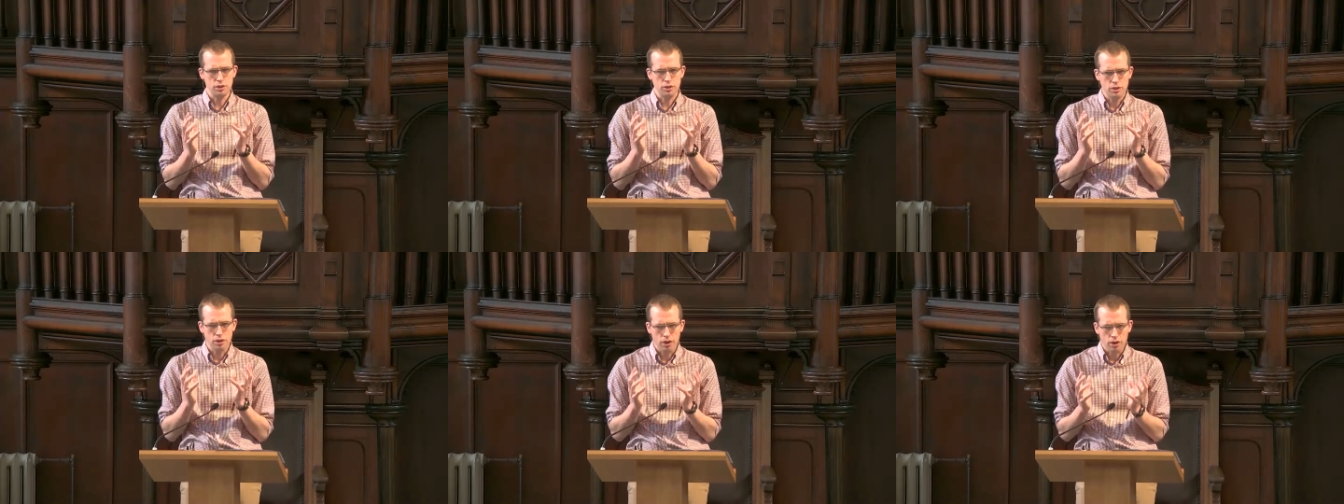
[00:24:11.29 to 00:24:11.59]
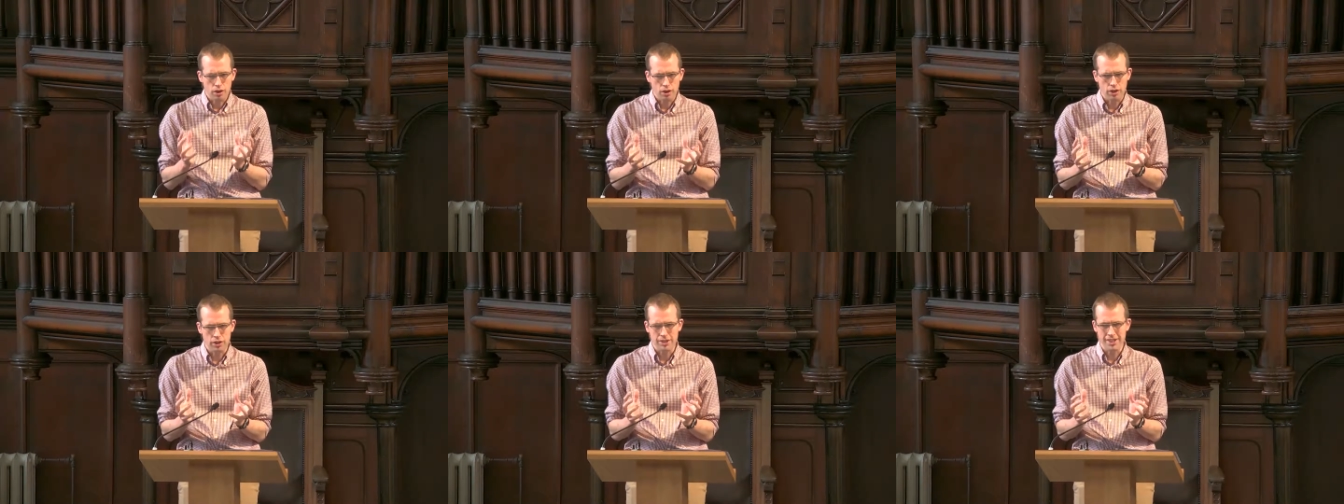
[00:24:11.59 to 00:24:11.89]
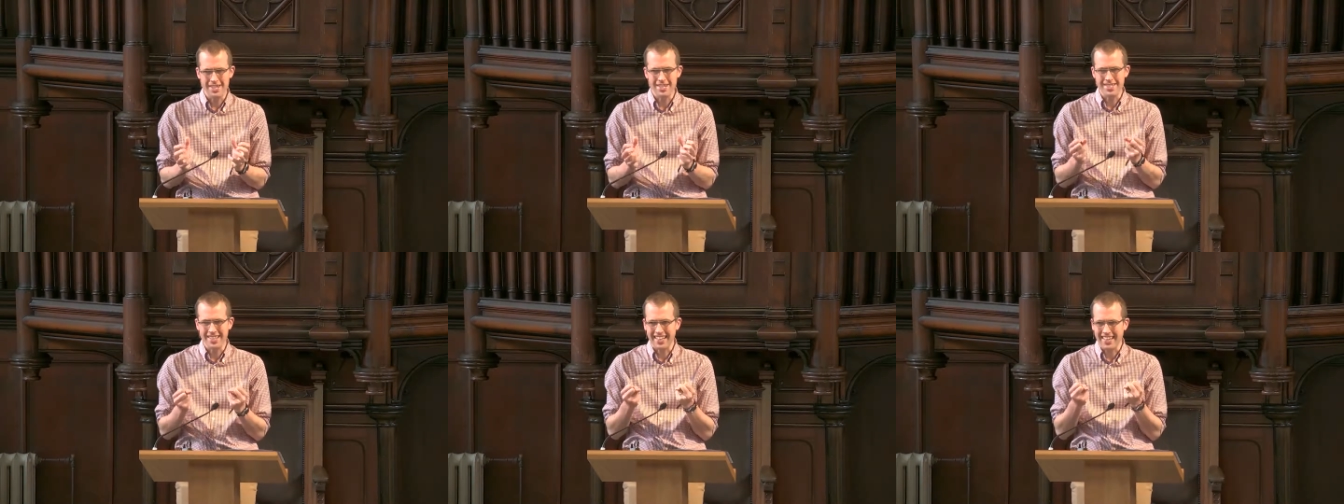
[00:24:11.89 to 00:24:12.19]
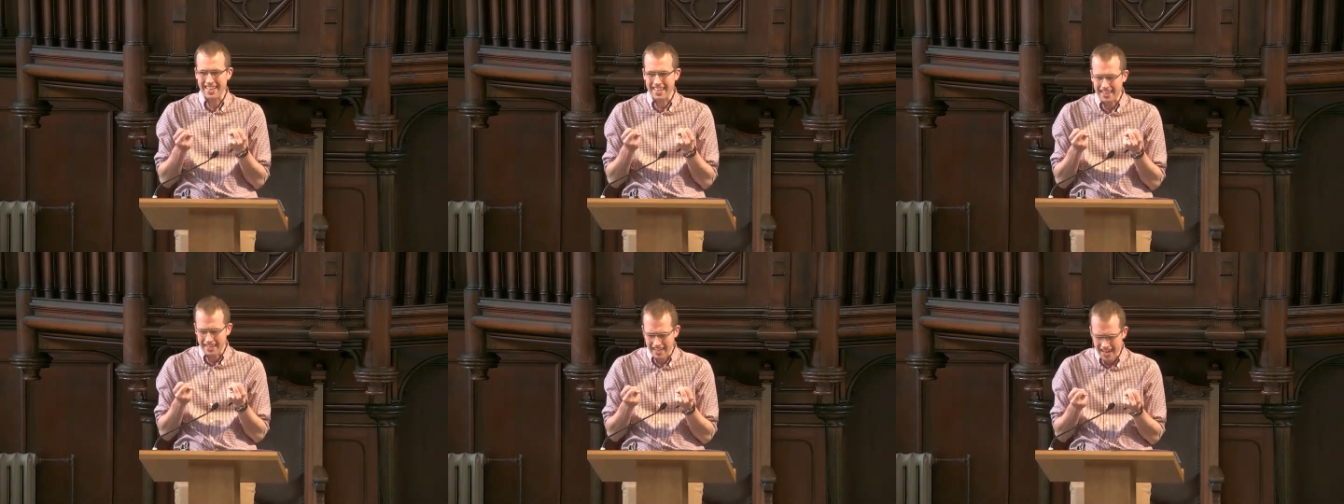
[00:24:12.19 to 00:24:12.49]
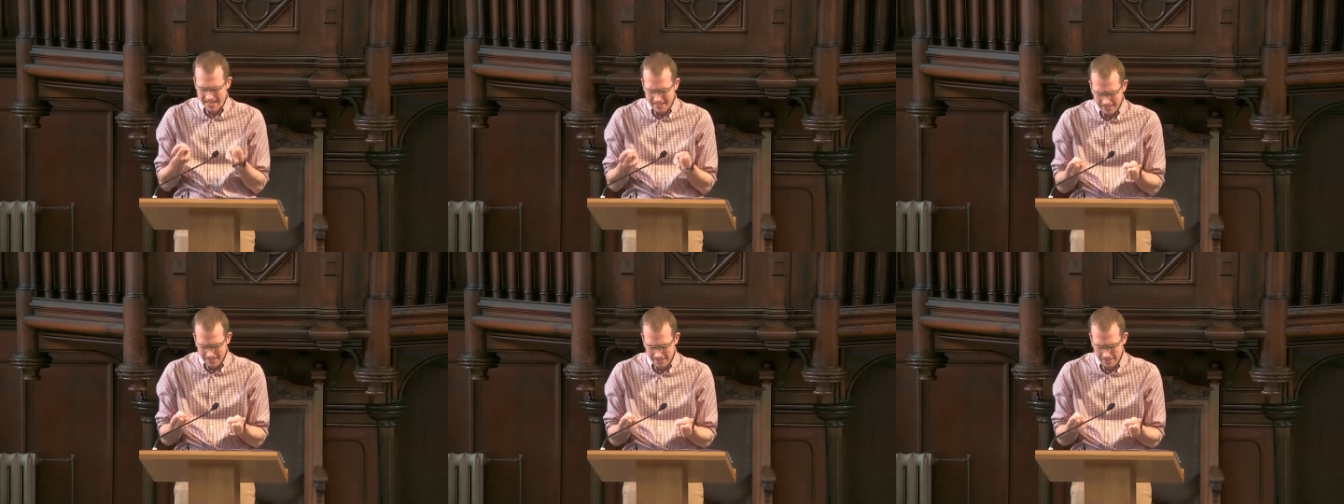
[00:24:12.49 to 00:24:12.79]
God is
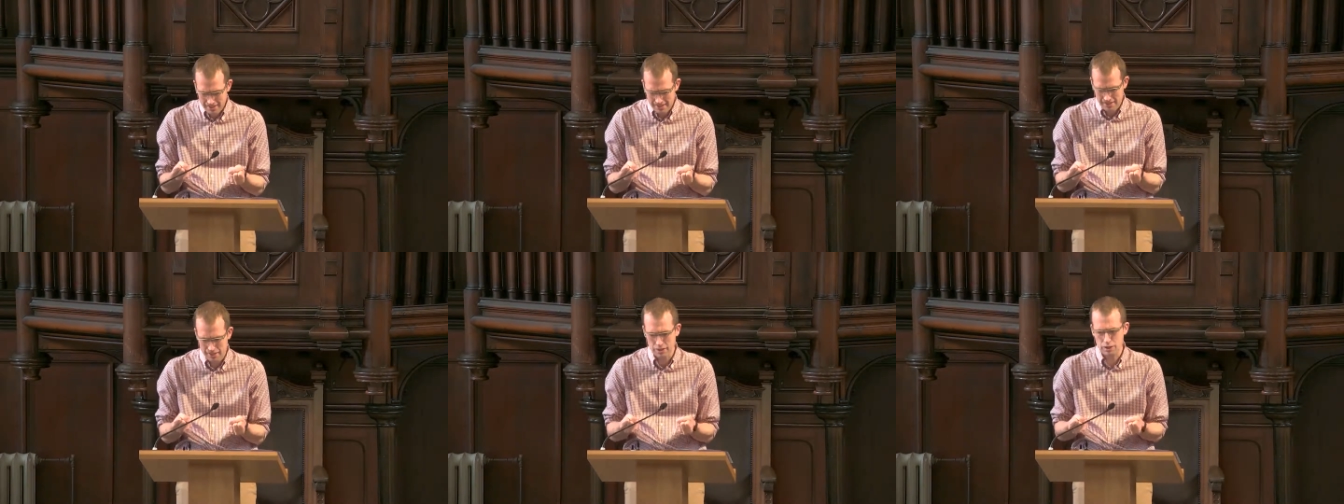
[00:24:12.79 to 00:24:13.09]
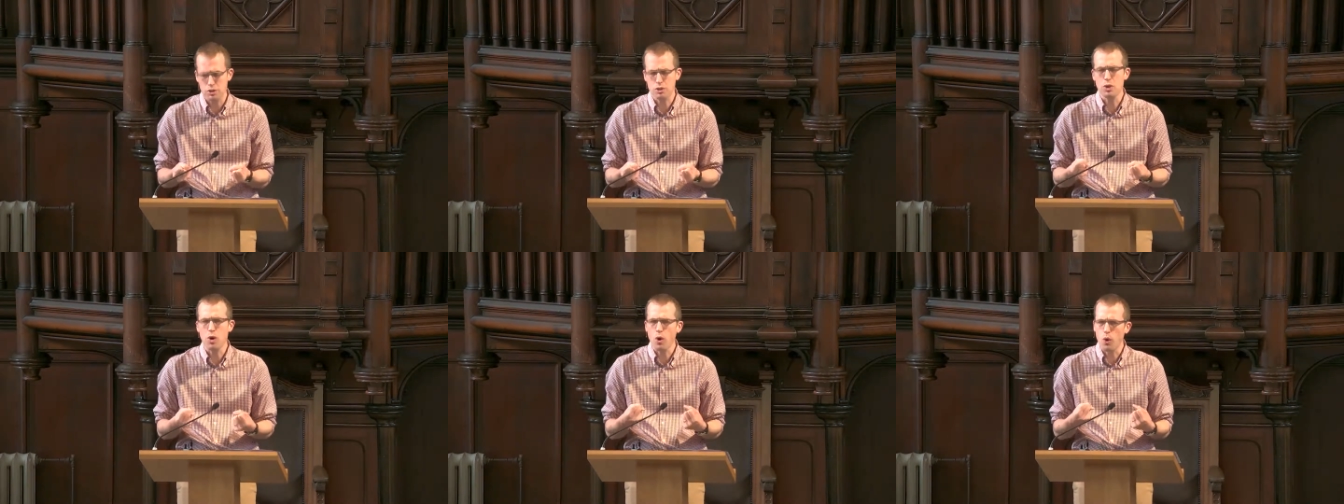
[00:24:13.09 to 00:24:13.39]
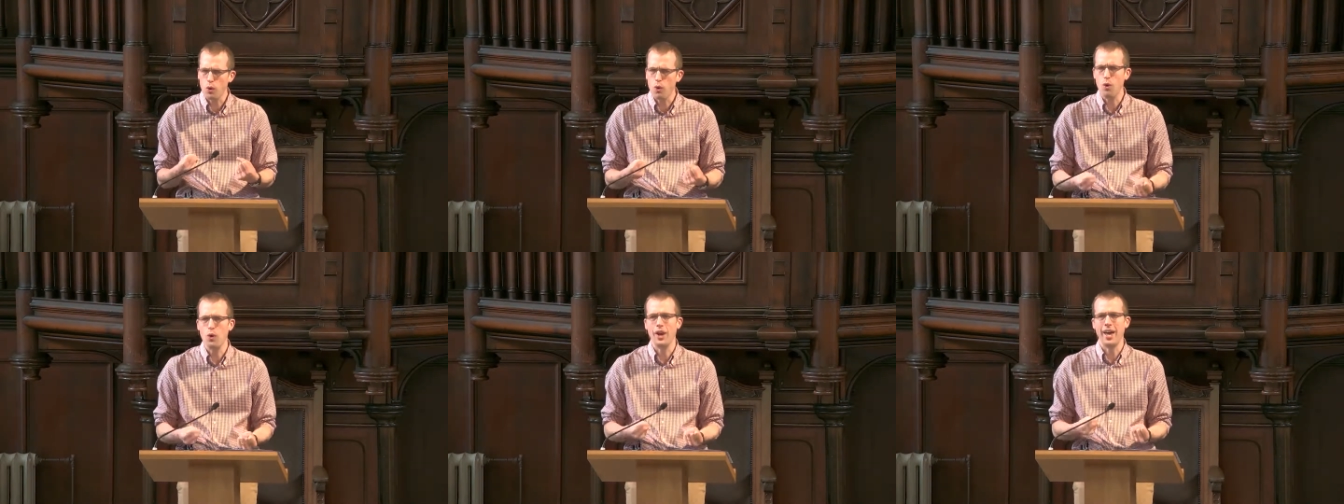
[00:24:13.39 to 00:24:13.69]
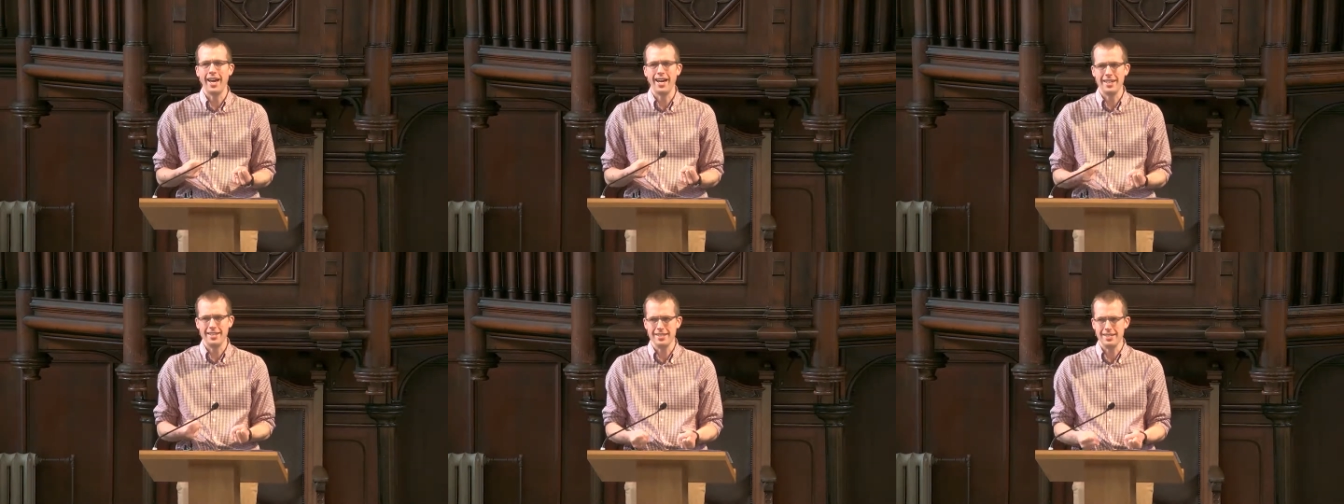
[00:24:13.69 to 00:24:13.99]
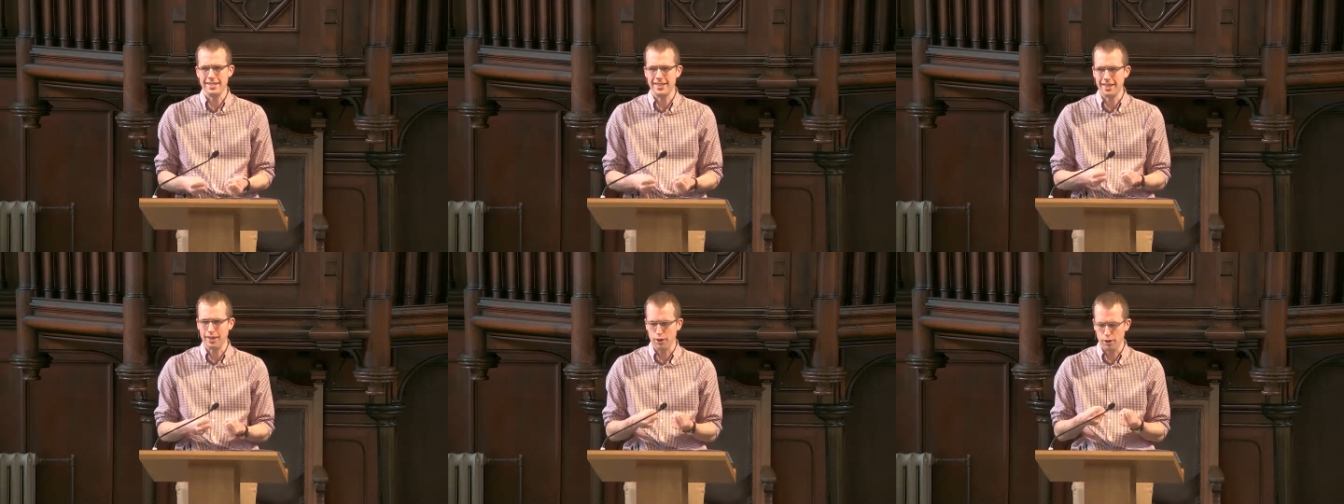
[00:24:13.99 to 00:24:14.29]
against this whole
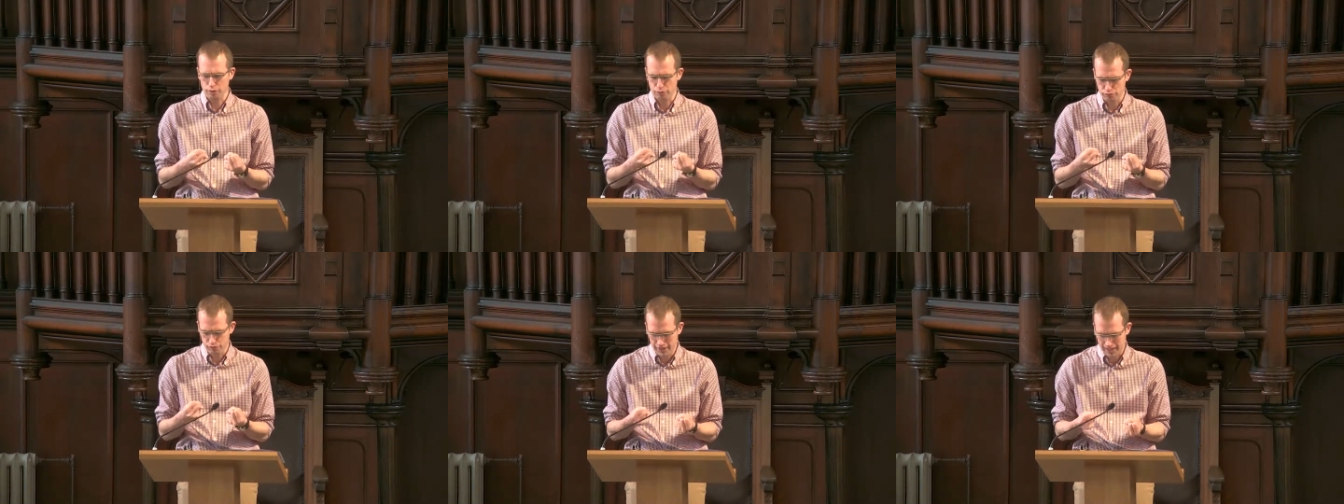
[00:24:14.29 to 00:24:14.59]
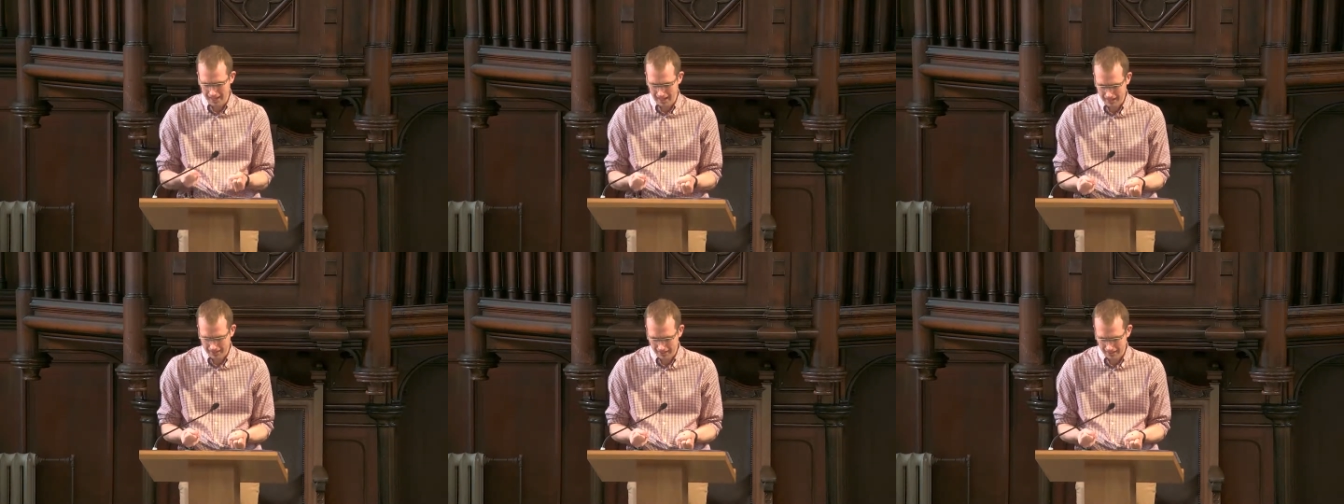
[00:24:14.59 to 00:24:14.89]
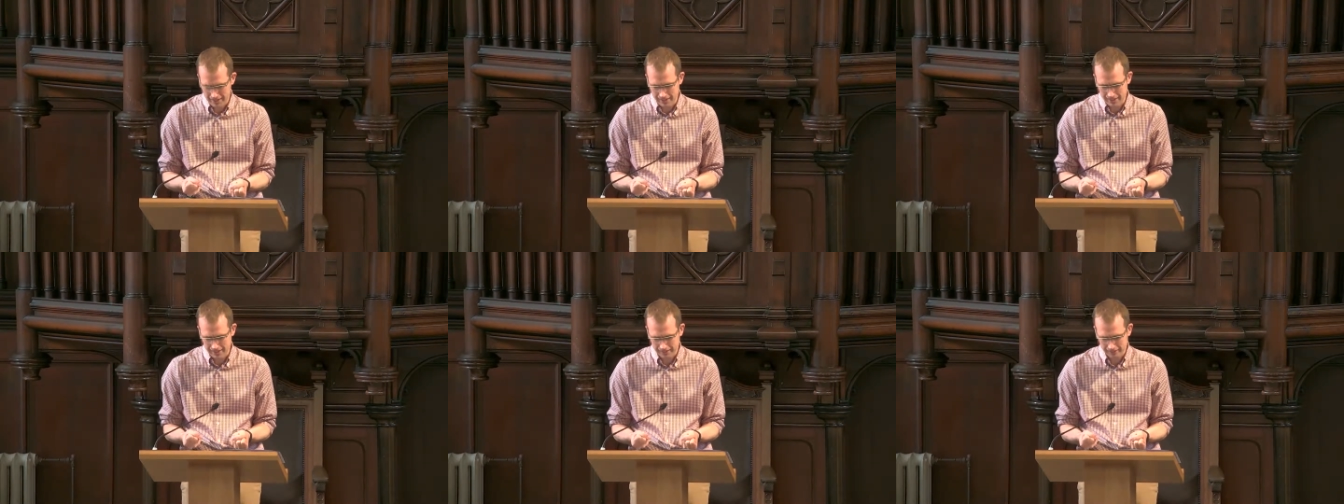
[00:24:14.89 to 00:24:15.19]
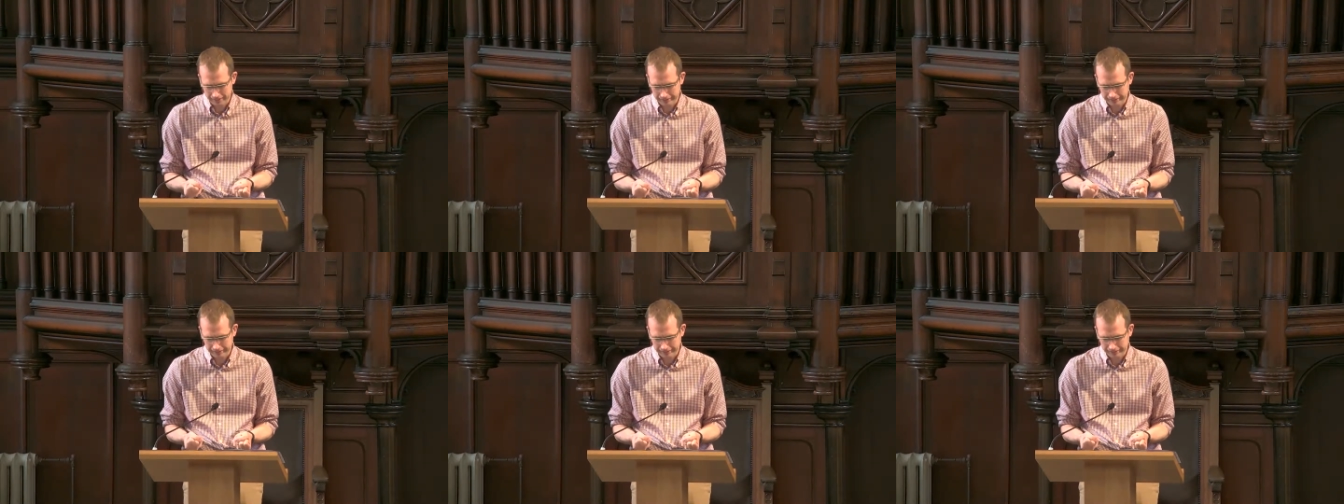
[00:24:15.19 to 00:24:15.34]
idea of relaxing.